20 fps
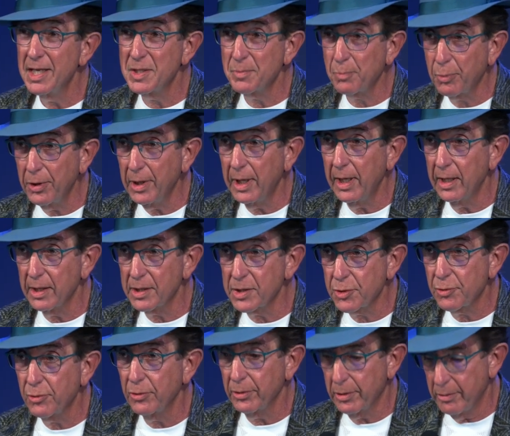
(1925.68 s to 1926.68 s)
is pretty
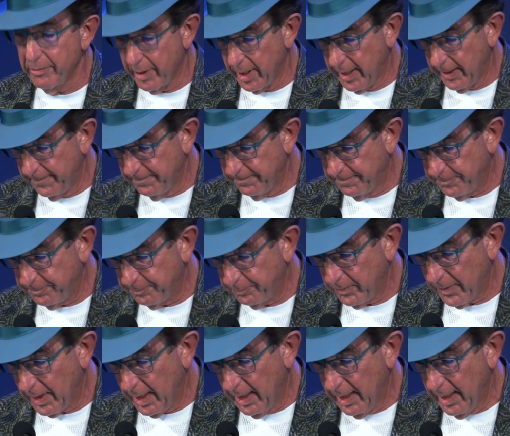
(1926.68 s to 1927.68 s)
extraordinary.
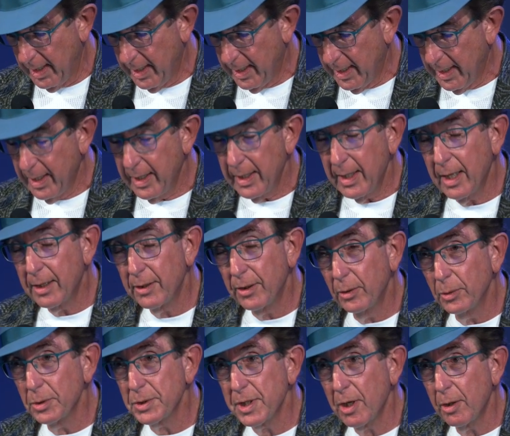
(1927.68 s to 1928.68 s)
Yet it
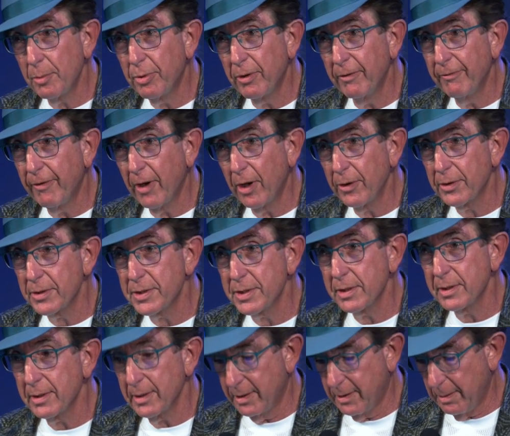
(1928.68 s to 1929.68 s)
also
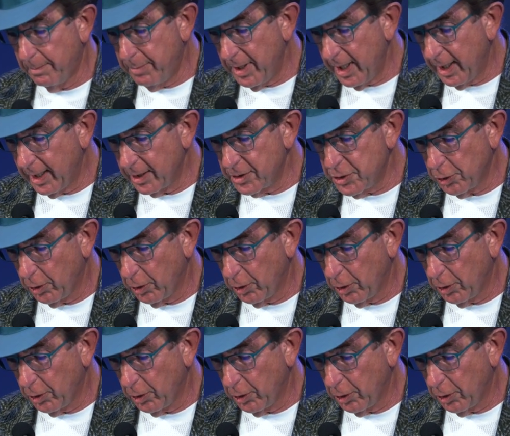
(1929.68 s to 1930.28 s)
provokes the bigger